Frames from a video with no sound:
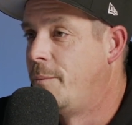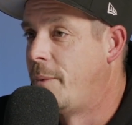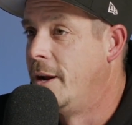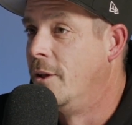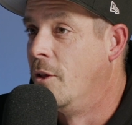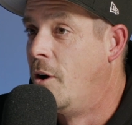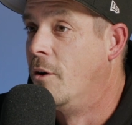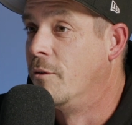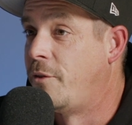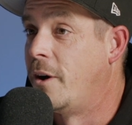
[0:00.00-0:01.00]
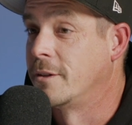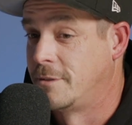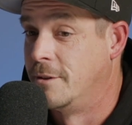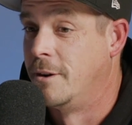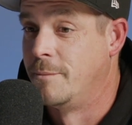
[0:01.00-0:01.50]
Been a long off.
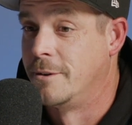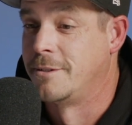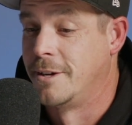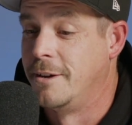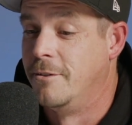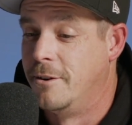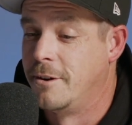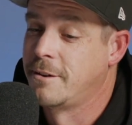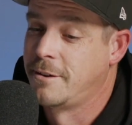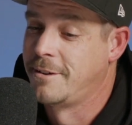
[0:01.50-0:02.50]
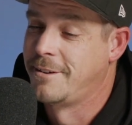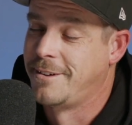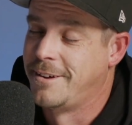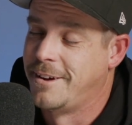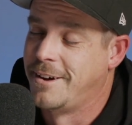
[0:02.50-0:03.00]
fucking time. I'll tell you what.
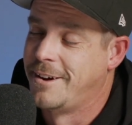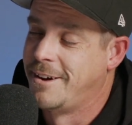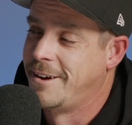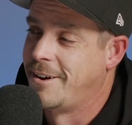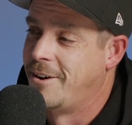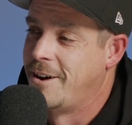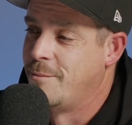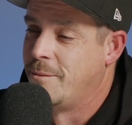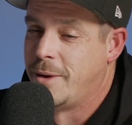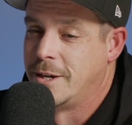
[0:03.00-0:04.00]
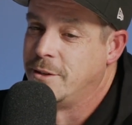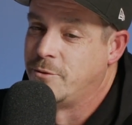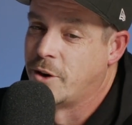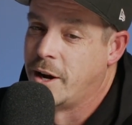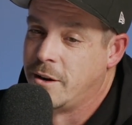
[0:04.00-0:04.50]
Uh, I am a massive
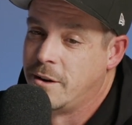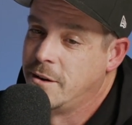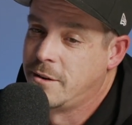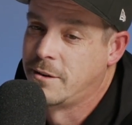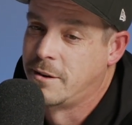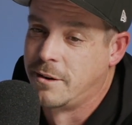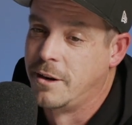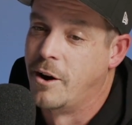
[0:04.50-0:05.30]
train nerd, and I didn't